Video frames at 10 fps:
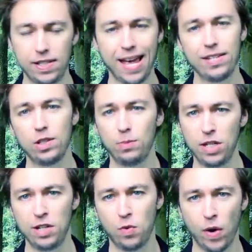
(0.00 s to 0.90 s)
this has to
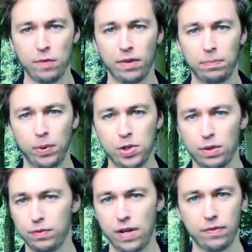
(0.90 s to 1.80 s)
be one of my
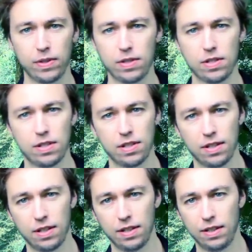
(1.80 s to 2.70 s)
personal favorites.
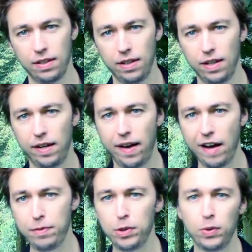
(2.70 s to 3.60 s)

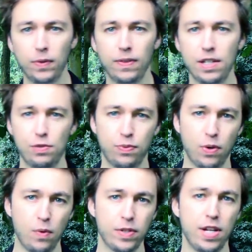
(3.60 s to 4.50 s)
I've been doing this
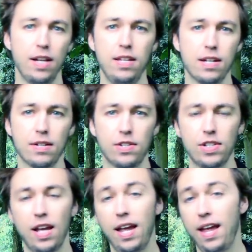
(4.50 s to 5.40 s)
for over 10 years,
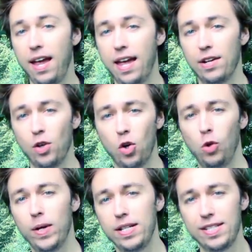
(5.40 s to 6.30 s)
and it
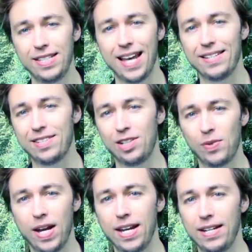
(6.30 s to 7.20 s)
always gets
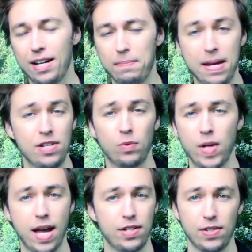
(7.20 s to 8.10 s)
great and amazing
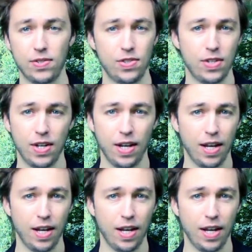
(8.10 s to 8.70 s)
reactions.